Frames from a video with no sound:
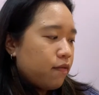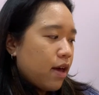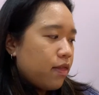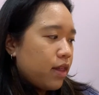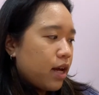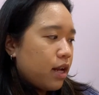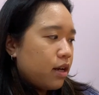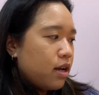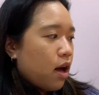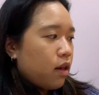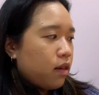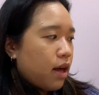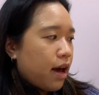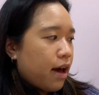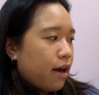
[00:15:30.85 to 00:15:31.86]
and then
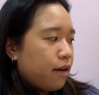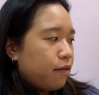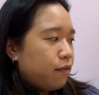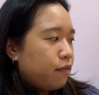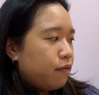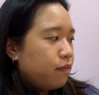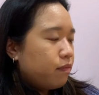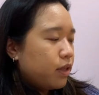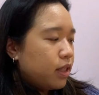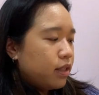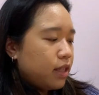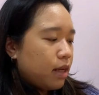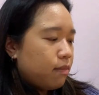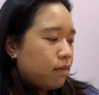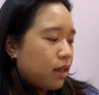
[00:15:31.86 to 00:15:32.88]
I'll have the
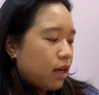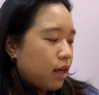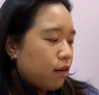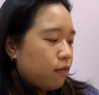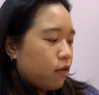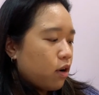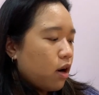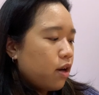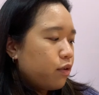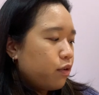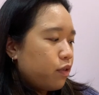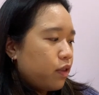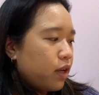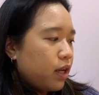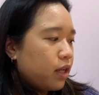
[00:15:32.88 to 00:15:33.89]
same thing for other
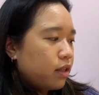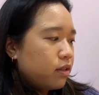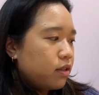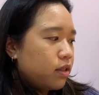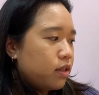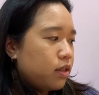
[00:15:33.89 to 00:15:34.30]
things.